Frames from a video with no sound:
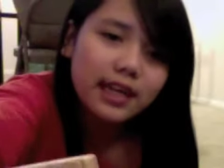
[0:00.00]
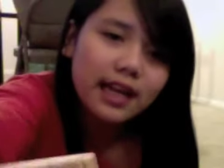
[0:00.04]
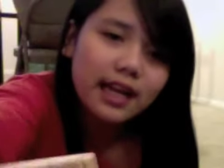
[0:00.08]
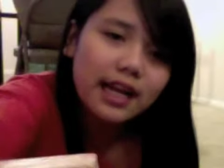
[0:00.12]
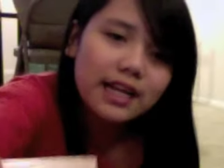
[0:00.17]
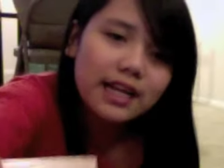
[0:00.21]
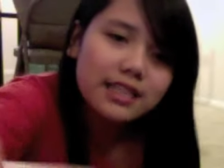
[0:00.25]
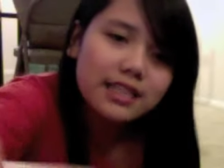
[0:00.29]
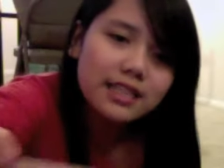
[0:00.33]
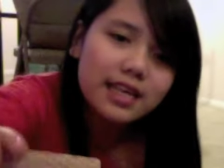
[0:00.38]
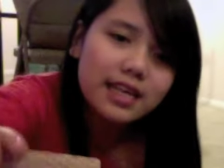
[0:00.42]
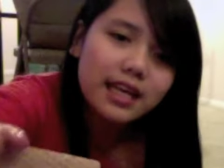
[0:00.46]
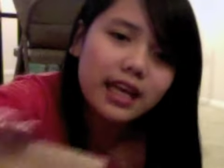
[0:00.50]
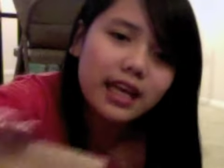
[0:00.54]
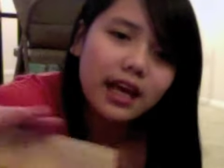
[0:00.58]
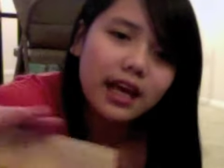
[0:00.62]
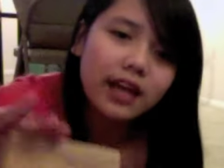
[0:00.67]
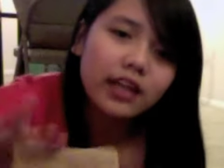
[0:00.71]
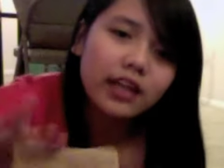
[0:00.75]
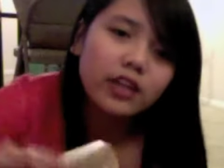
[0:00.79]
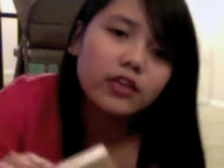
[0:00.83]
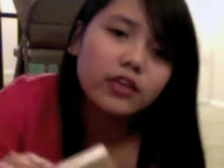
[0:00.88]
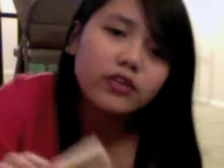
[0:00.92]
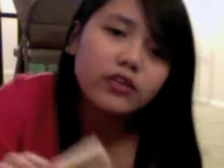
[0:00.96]
it has like
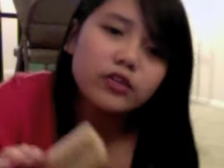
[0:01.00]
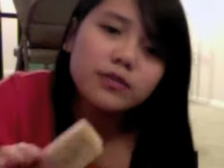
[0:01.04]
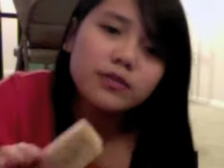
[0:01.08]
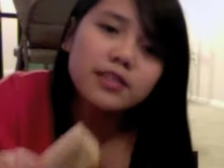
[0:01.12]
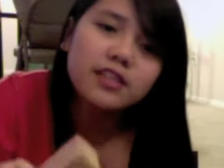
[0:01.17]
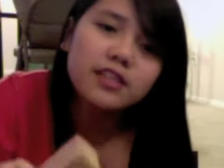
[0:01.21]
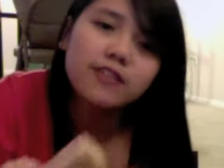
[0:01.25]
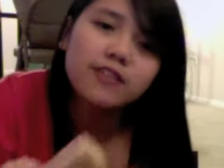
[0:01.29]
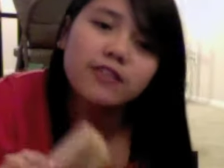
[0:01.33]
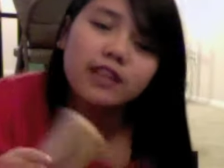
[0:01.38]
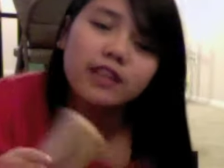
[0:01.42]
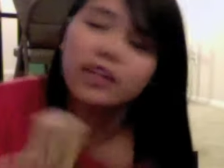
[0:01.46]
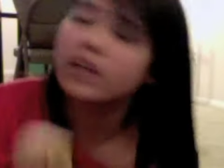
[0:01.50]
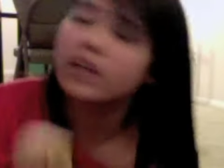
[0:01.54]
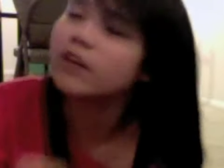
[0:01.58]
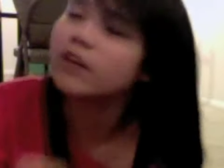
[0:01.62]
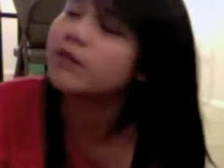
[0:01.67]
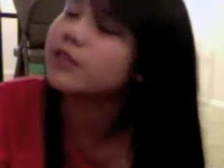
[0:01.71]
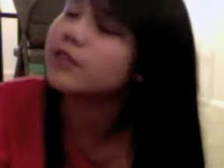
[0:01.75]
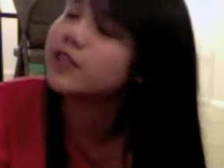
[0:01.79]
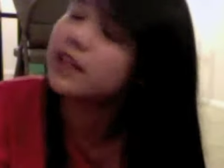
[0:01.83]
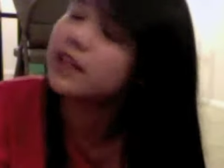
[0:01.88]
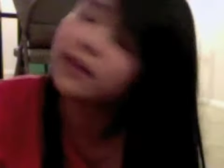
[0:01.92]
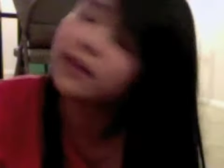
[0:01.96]
a huge piece of
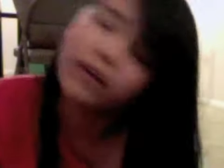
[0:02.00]
honeycomb.